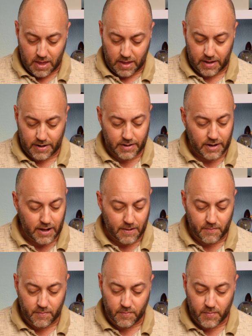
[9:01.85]
And
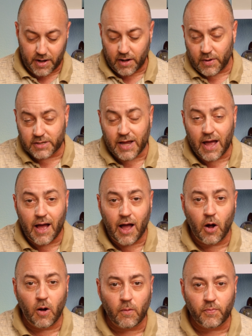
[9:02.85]
but anyways, I
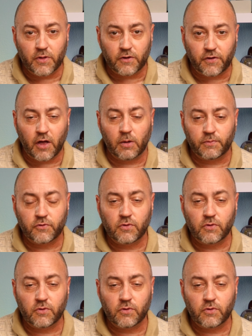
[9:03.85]
hope this helps